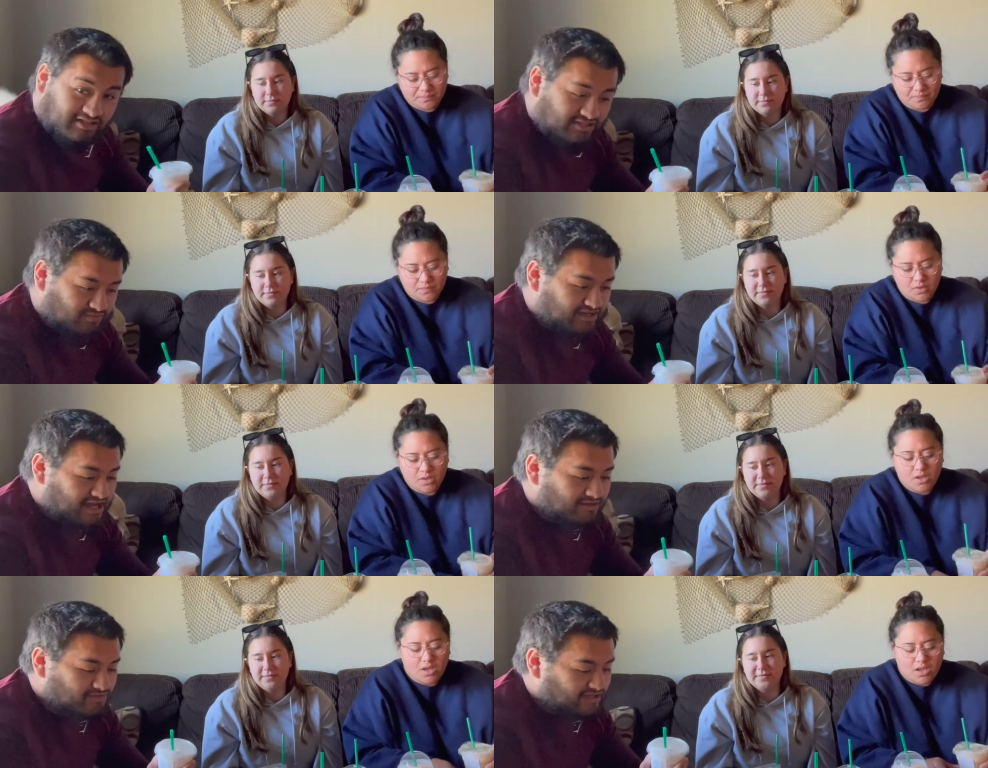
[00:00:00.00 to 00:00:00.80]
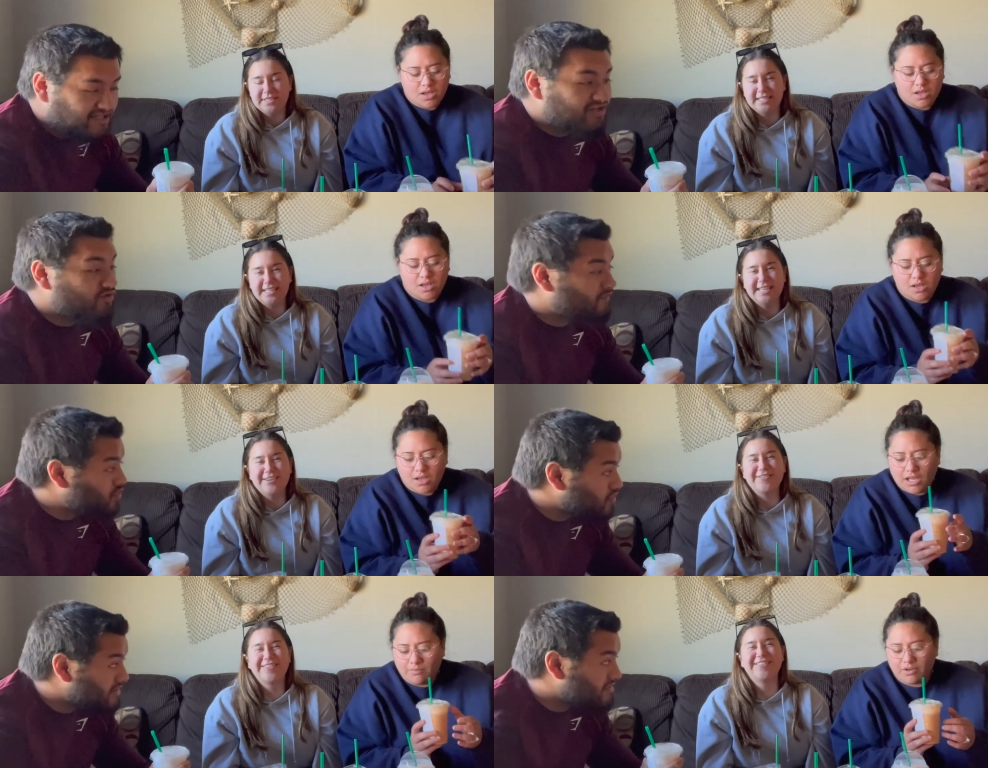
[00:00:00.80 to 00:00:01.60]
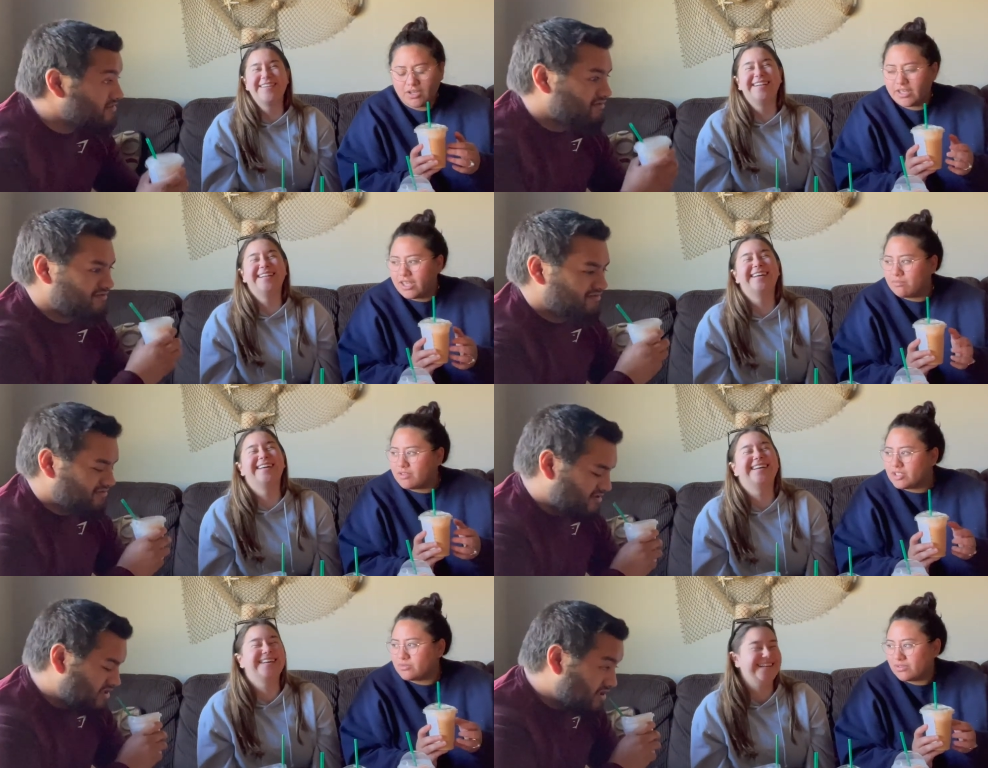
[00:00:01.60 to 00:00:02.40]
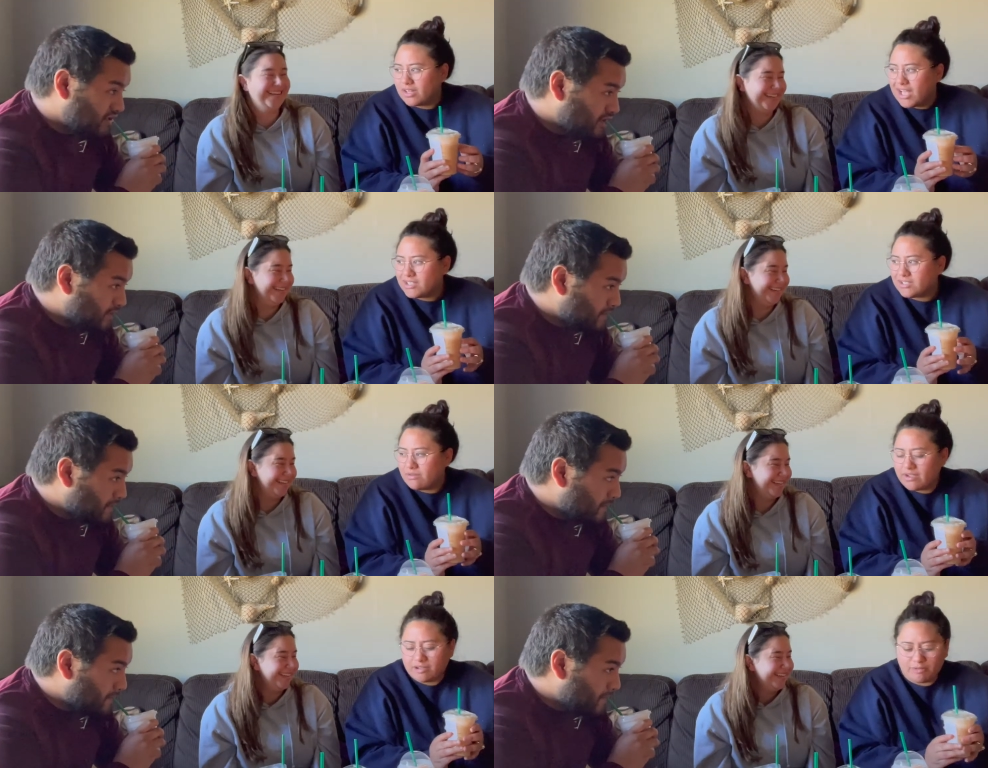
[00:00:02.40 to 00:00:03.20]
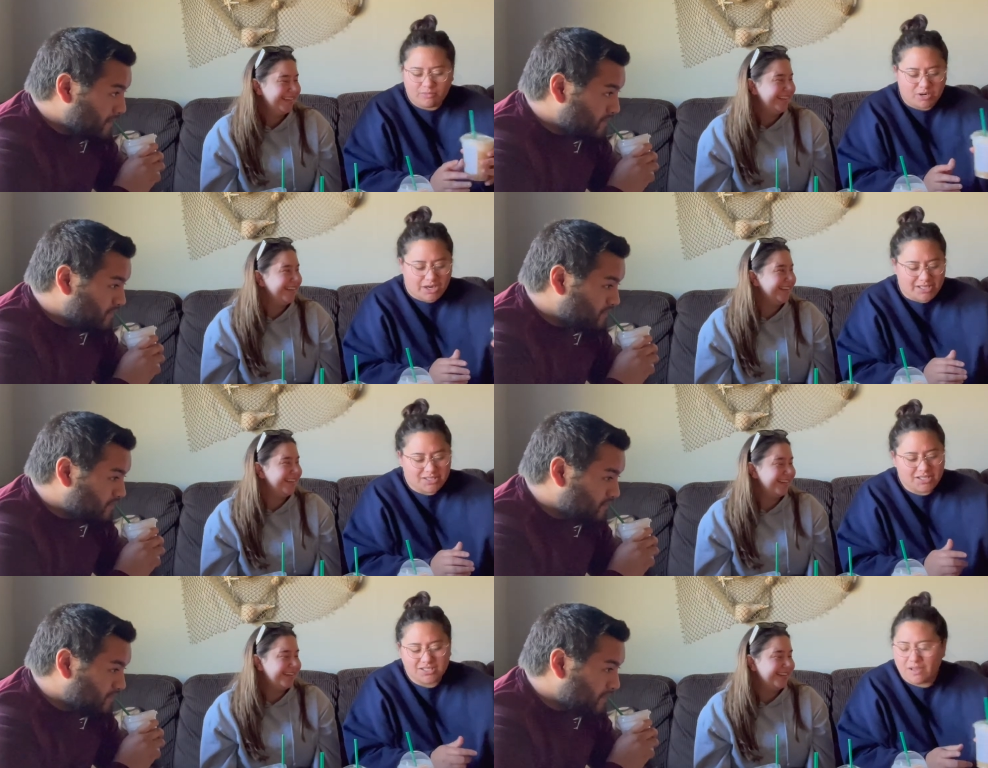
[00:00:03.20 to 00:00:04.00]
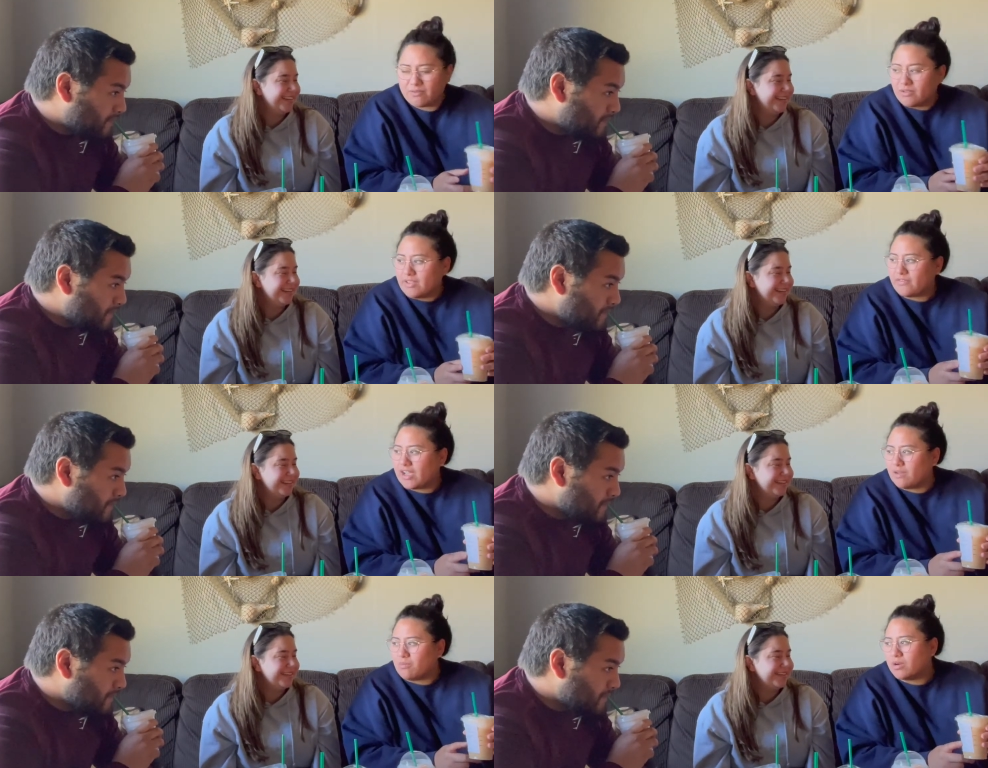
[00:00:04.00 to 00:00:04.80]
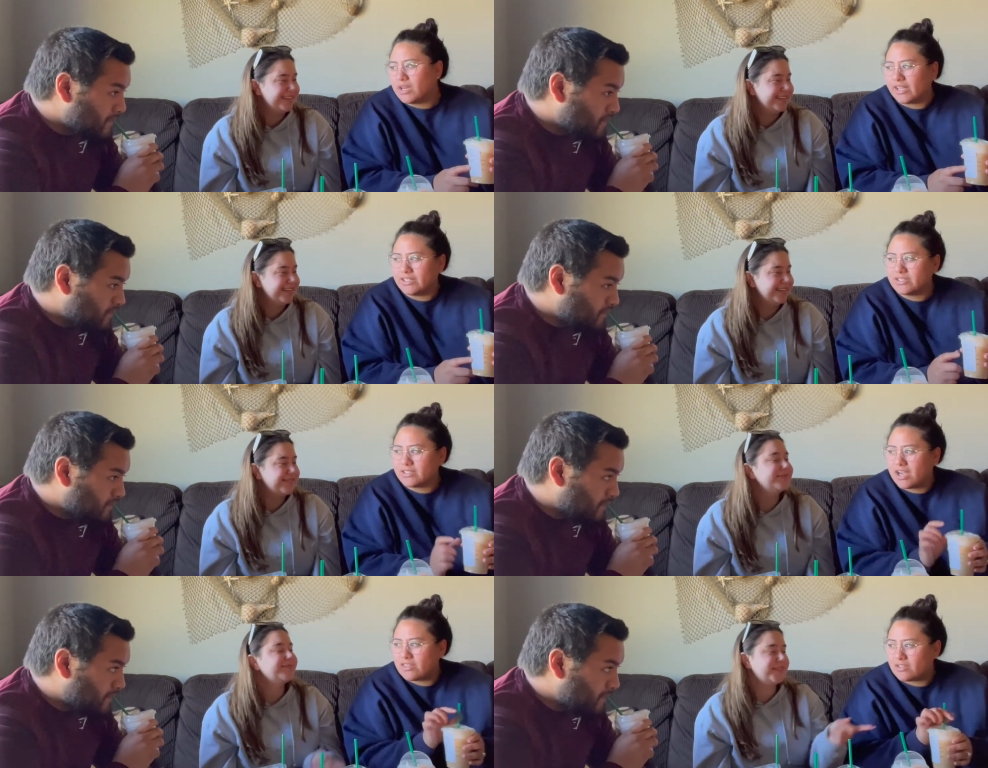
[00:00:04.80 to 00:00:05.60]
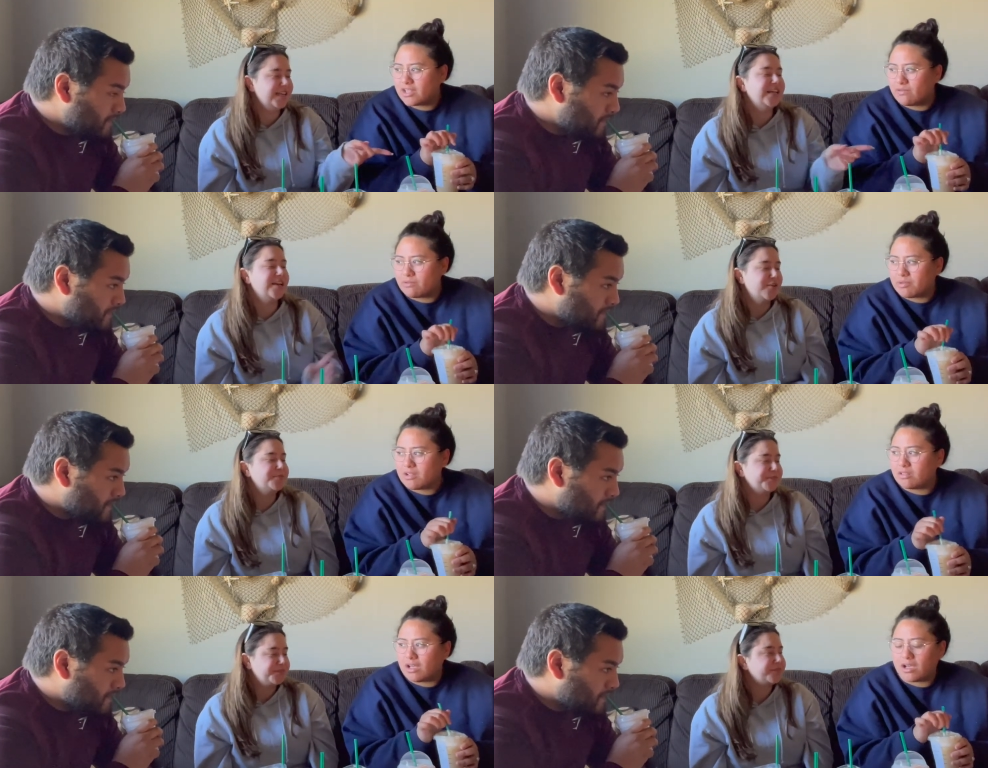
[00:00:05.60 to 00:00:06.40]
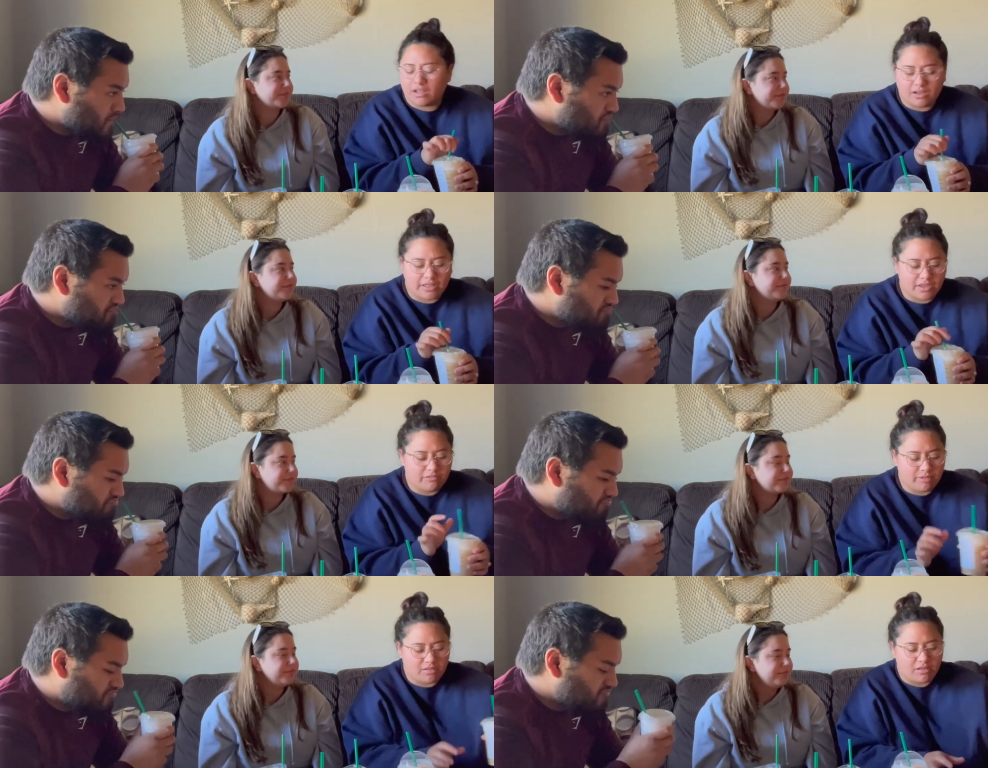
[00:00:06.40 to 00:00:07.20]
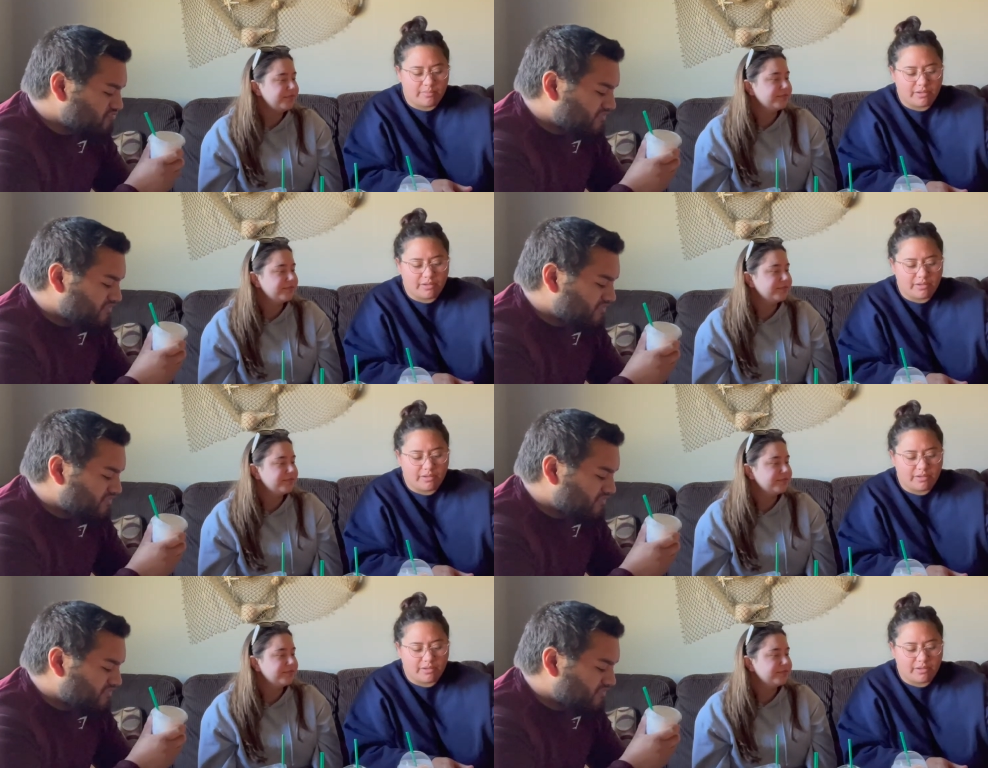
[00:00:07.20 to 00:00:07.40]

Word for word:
Speaker 1: this one now so I can get, get over it. I'm
Speaker 2: going to keep this one last. That way I can put more ice in it because I feel like if it had more ice, I think there it would go. be a lot. I think it would be a lot